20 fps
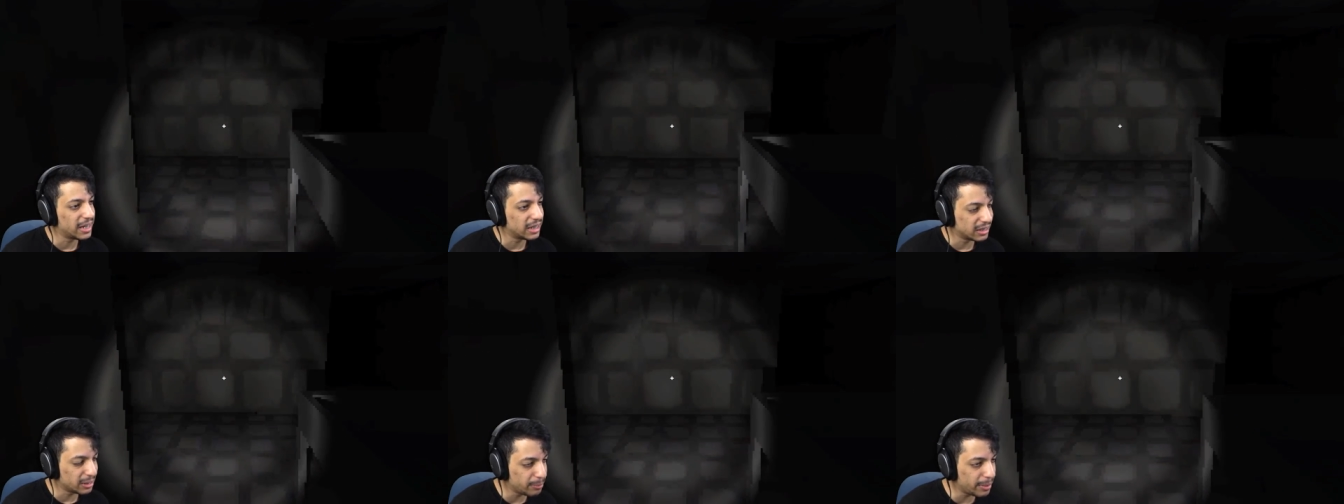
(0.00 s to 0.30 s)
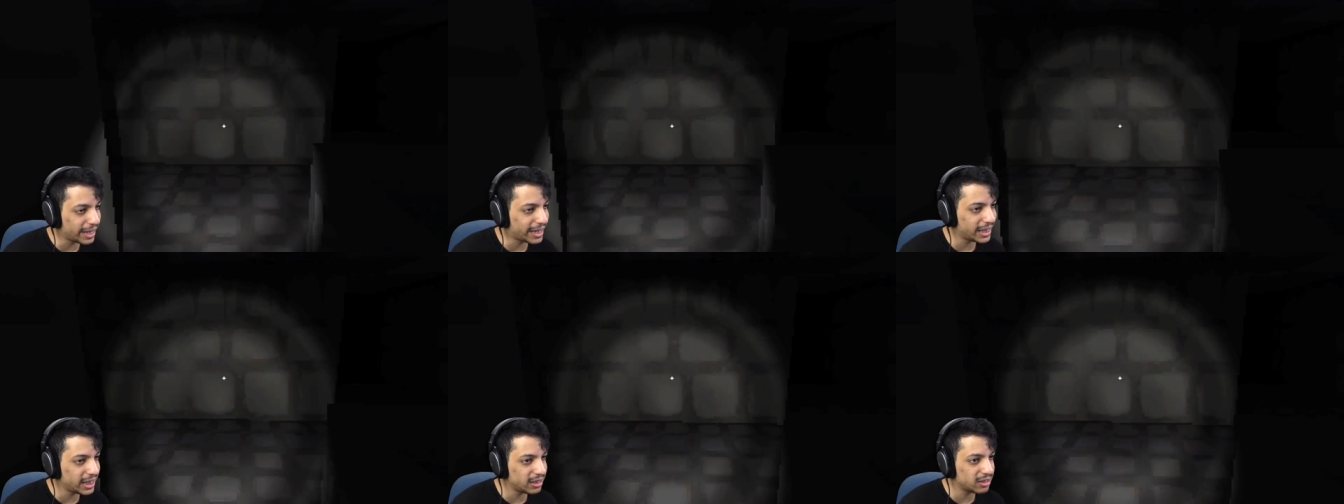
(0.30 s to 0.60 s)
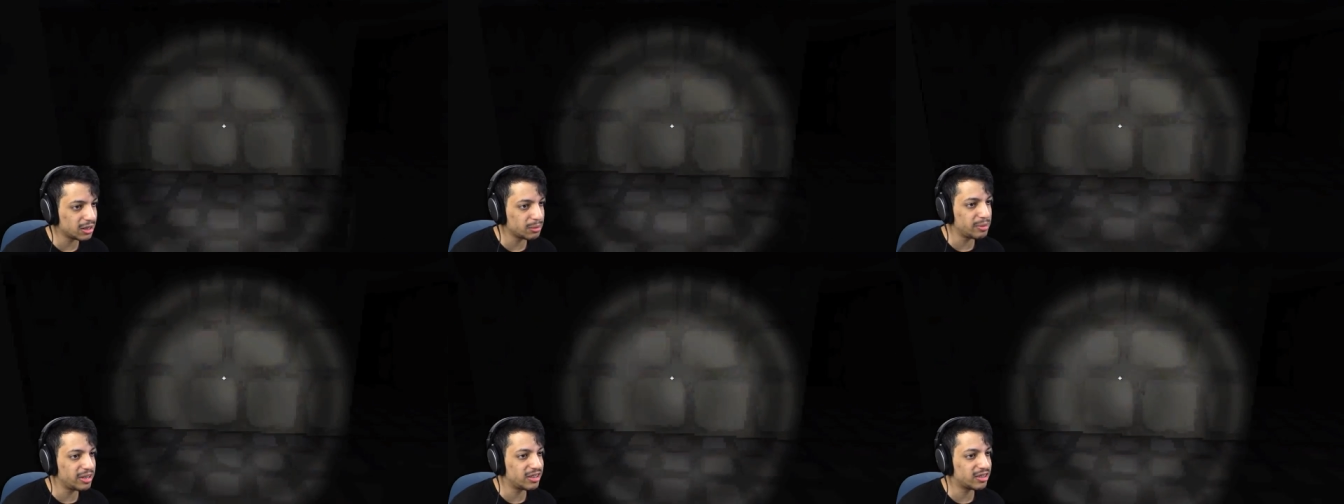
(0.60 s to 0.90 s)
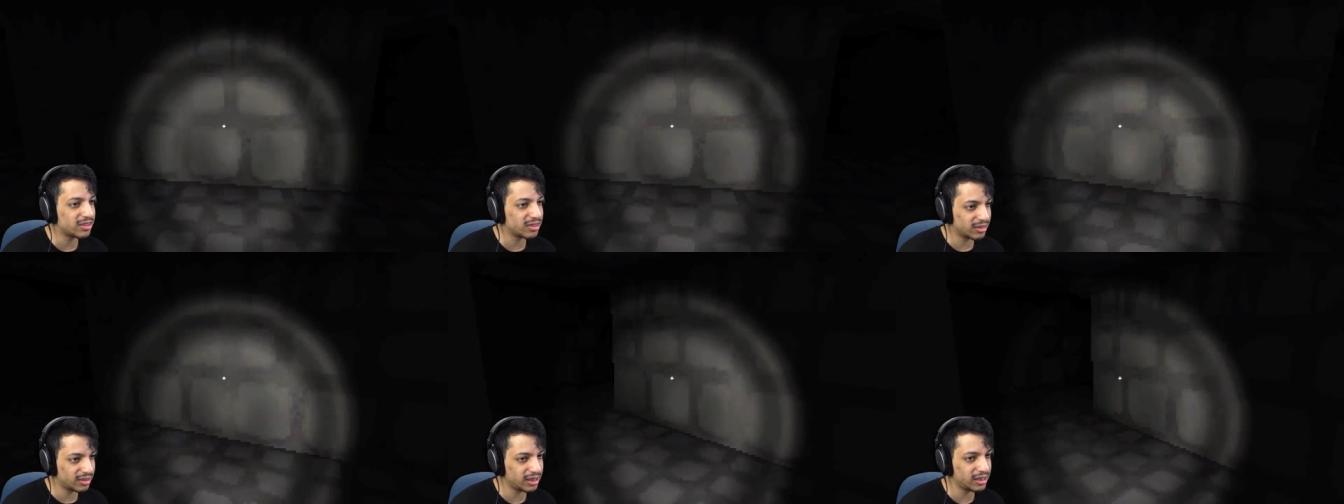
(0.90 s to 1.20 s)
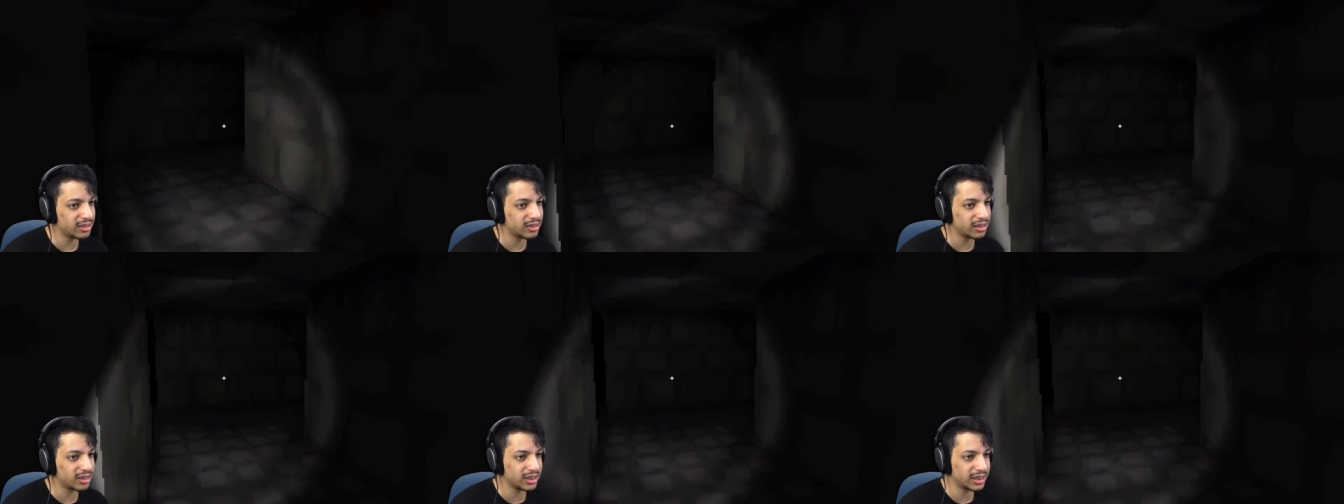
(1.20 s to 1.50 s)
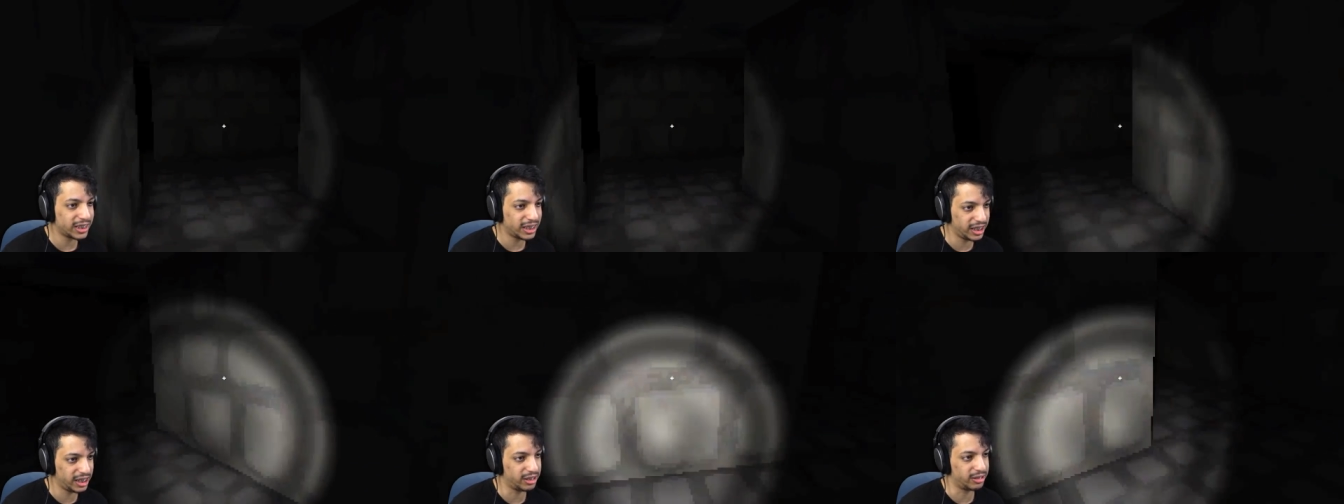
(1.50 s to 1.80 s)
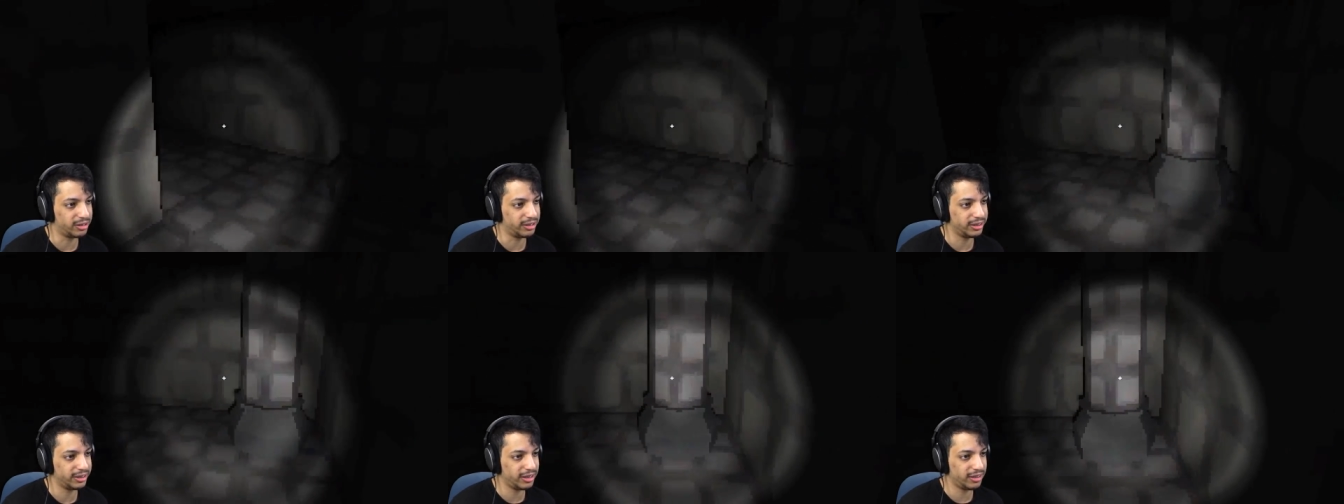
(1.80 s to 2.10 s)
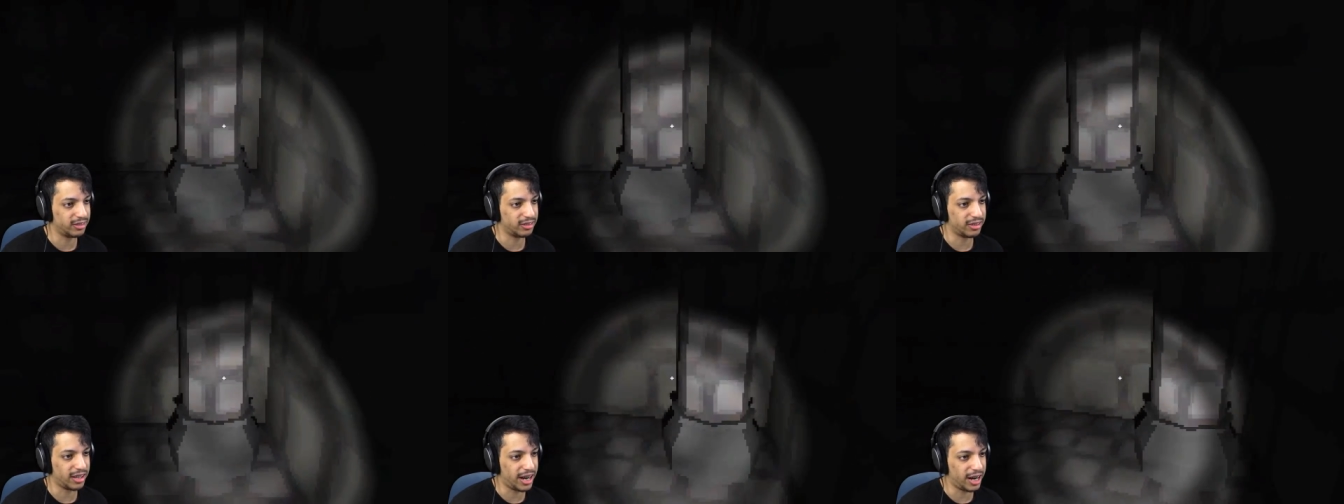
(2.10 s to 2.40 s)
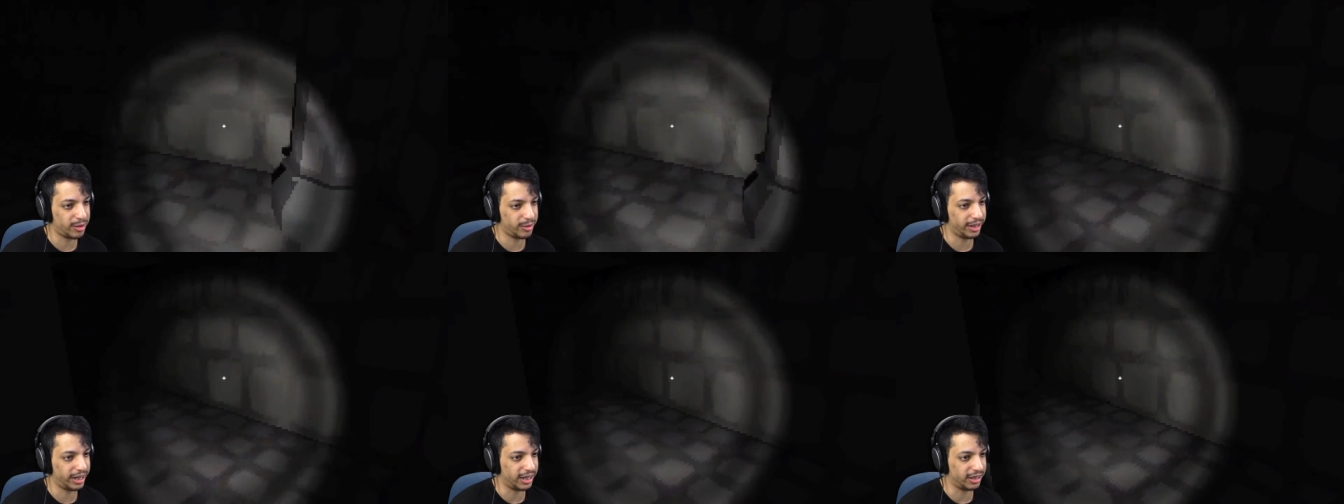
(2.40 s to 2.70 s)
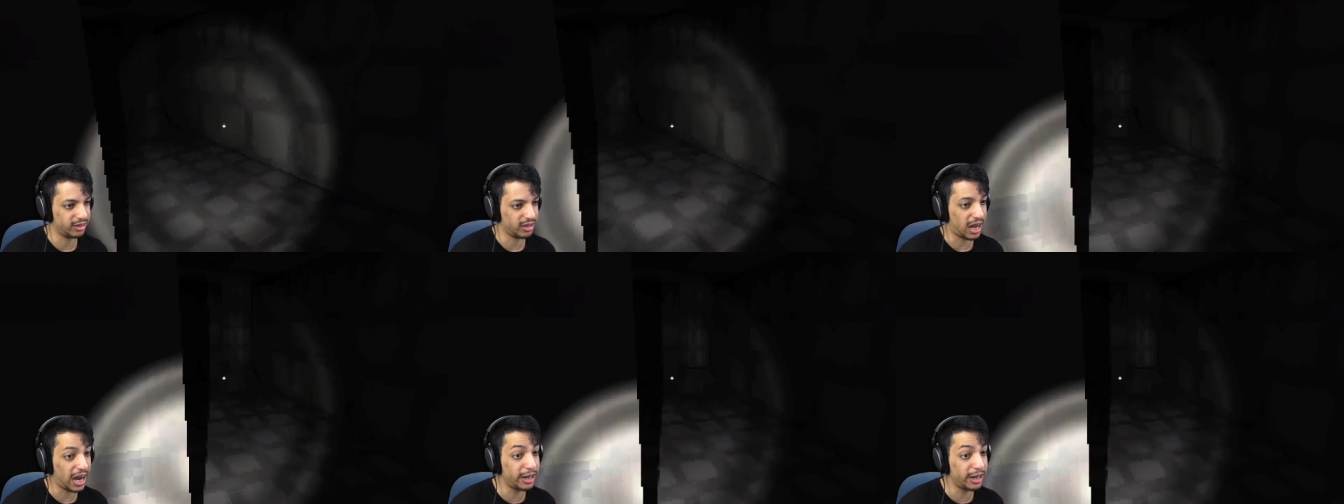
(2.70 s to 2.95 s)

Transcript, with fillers: The mechanism is still here in this area.